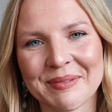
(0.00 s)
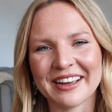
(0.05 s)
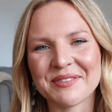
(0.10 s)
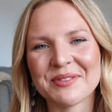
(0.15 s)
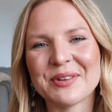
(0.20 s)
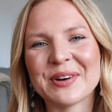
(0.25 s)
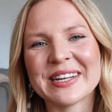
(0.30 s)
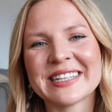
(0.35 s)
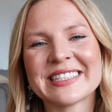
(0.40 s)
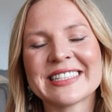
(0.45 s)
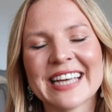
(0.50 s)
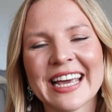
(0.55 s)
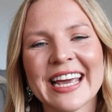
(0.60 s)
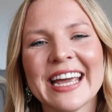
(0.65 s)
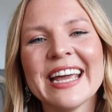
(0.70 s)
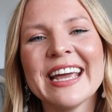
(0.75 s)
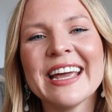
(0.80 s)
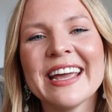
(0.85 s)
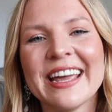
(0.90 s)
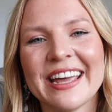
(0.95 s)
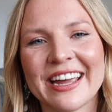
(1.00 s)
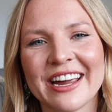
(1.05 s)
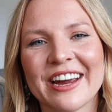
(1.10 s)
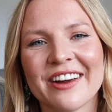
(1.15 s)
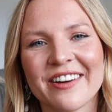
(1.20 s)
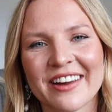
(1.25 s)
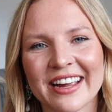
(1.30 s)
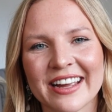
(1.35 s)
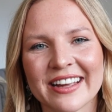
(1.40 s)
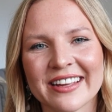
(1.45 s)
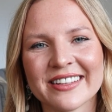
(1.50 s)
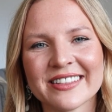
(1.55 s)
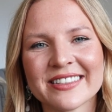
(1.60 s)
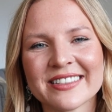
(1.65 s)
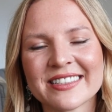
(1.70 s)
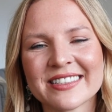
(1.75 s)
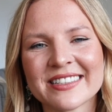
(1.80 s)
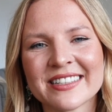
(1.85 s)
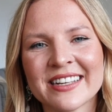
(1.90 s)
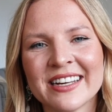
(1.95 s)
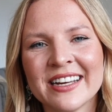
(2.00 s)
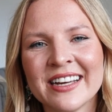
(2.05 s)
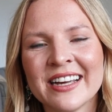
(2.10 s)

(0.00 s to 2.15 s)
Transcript: And what is key here is,